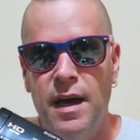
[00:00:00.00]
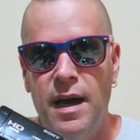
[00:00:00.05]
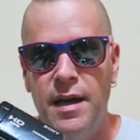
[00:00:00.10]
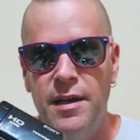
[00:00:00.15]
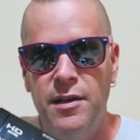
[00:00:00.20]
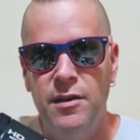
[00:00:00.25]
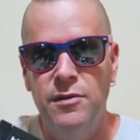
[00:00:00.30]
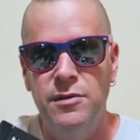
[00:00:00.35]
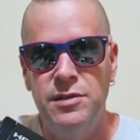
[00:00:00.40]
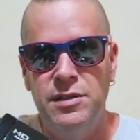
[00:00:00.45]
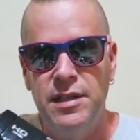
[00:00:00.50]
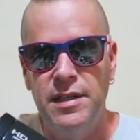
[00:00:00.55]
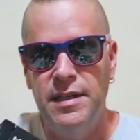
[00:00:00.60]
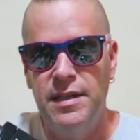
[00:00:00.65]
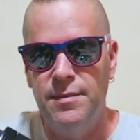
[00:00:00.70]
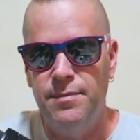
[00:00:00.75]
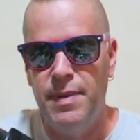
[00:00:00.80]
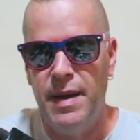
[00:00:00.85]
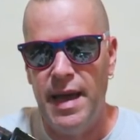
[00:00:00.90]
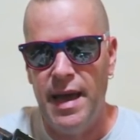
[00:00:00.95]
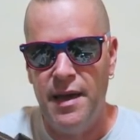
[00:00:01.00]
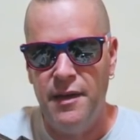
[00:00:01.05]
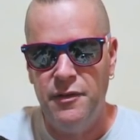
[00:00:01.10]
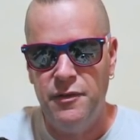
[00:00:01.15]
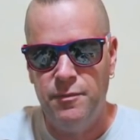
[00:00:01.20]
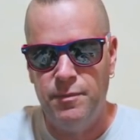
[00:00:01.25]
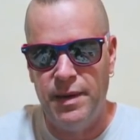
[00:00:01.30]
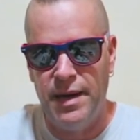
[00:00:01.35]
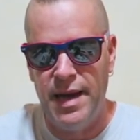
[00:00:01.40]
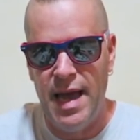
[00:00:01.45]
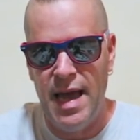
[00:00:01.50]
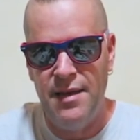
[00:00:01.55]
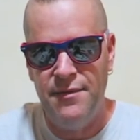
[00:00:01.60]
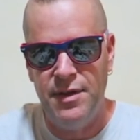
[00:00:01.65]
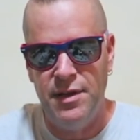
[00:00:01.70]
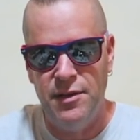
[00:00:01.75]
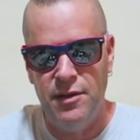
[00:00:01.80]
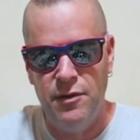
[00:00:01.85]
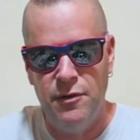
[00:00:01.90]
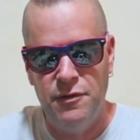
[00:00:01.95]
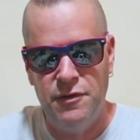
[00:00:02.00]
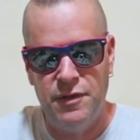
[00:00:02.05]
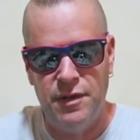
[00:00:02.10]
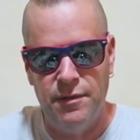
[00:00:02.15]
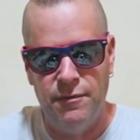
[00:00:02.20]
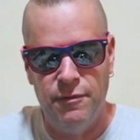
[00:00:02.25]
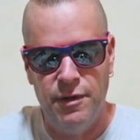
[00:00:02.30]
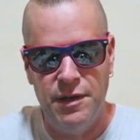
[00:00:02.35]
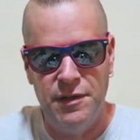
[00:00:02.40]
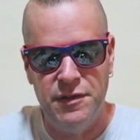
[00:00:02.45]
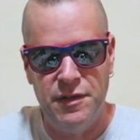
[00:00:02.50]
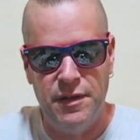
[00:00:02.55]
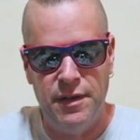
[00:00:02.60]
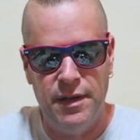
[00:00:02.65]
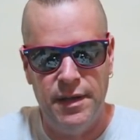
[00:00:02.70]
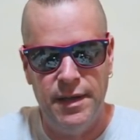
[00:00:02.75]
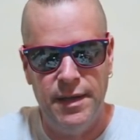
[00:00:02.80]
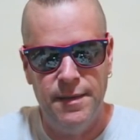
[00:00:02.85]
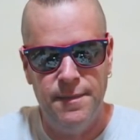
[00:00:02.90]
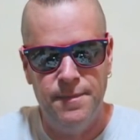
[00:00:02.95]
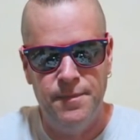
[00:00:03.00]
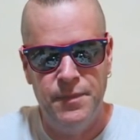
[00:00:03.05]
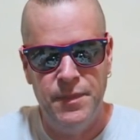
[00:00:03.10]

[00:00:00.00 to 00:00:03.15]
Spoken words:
I used it in the past, but I haven't used it recently.